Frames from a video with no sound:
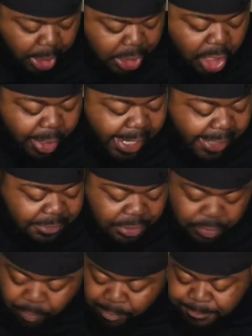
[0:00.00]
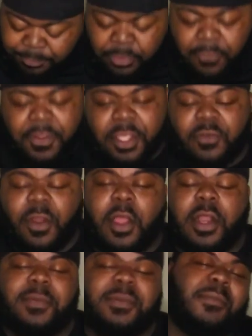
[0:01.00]
You don't have to. For the
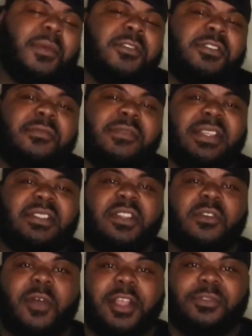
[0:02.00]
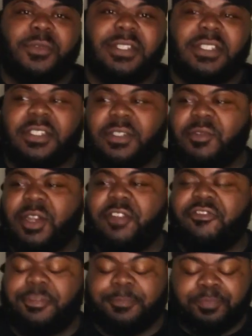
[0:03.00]
grown-ups, the most of you that still watch wrestling or
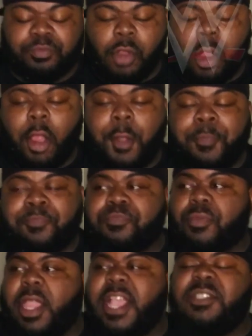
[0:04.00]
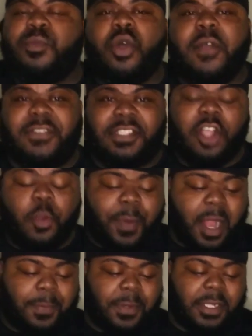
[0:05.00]
whatever, it's more of a soap
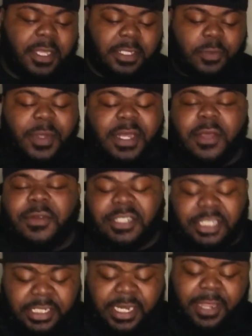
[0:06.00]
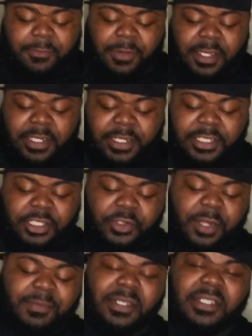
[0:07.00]
opera to us. We know this shit ain't real and it's
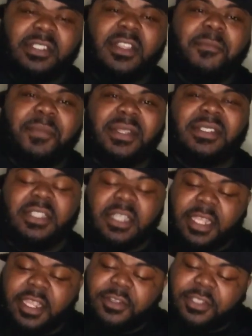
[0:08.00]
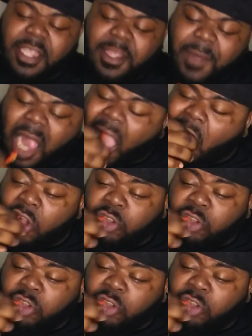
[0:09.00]
scripted and stuff, but it's good entertainment.